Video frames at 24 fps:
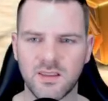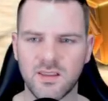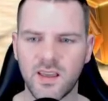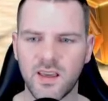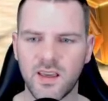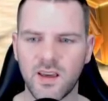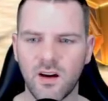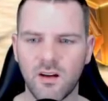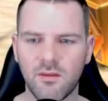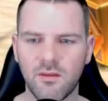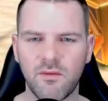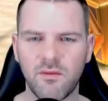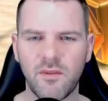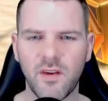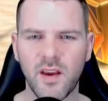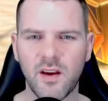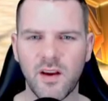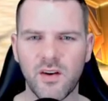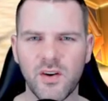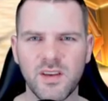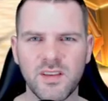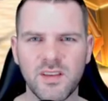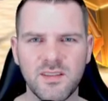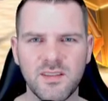they are
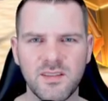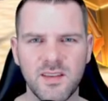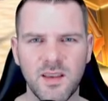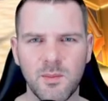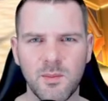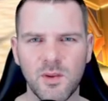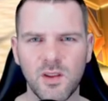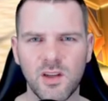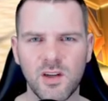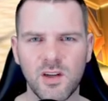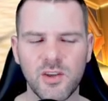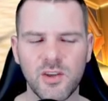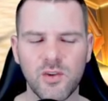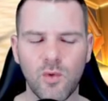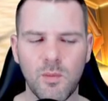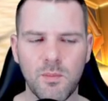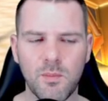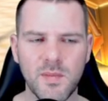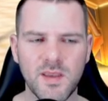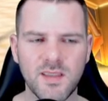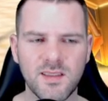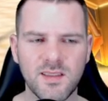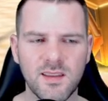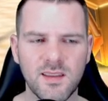very similar. You are
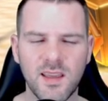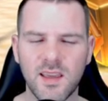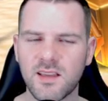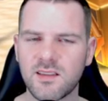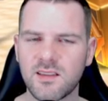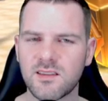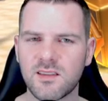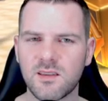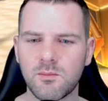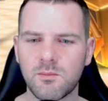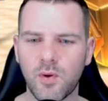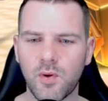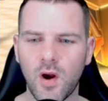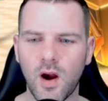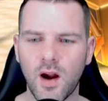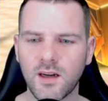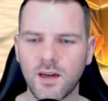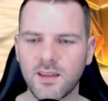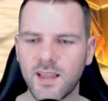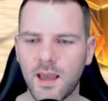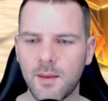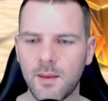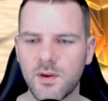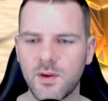missing the instant proc
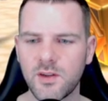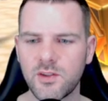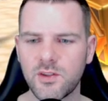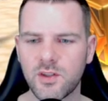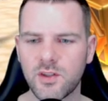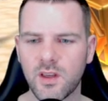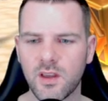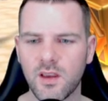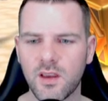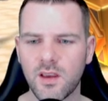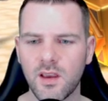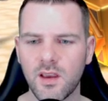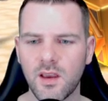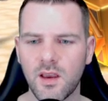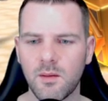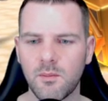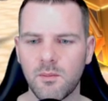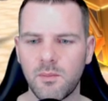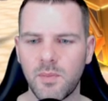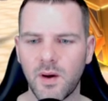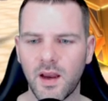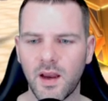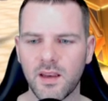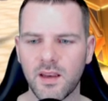damage
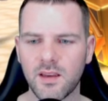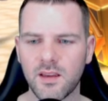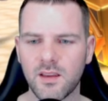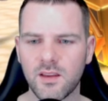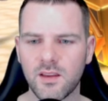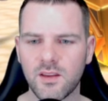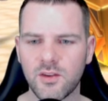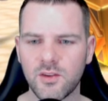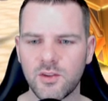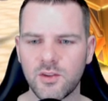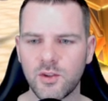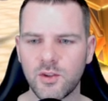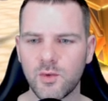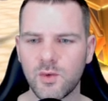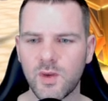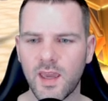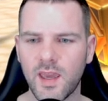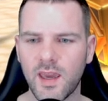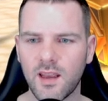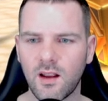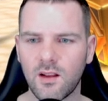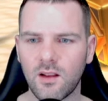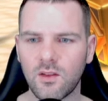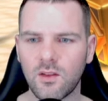but you do
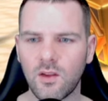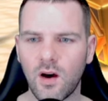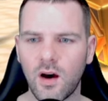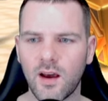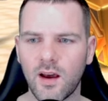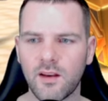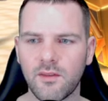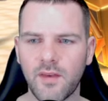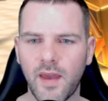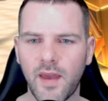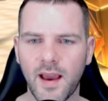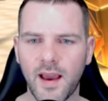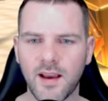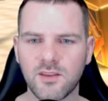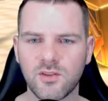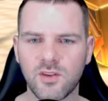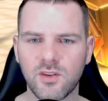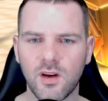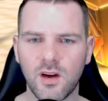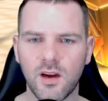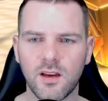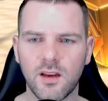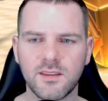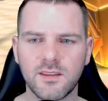get a lot of
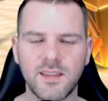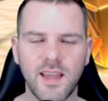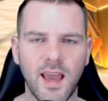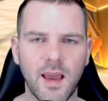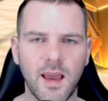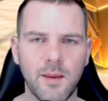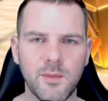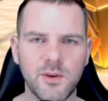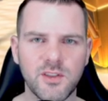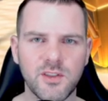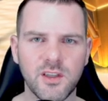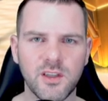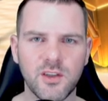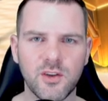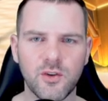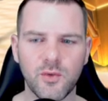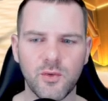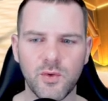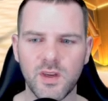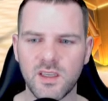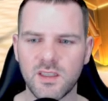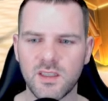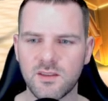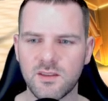extra damage
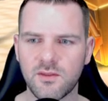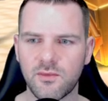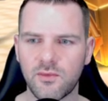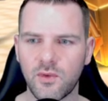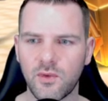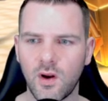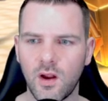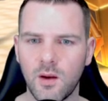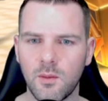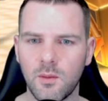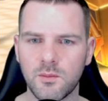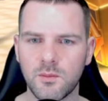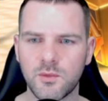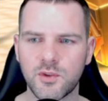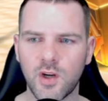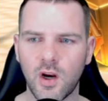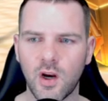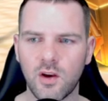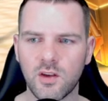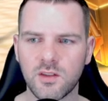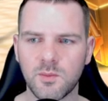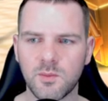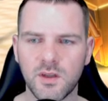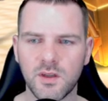increase from
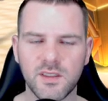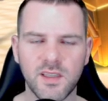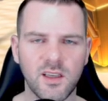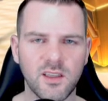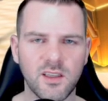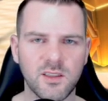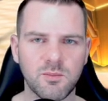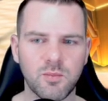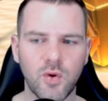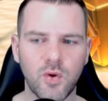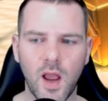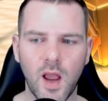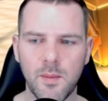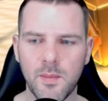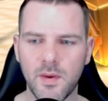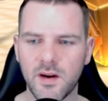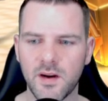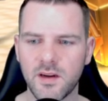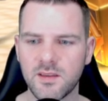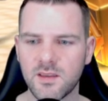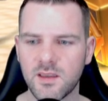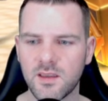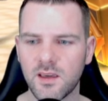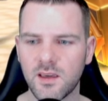Charles Martel's
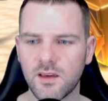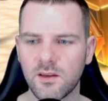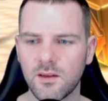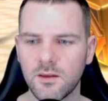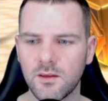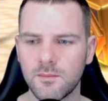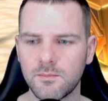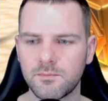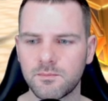primary skill.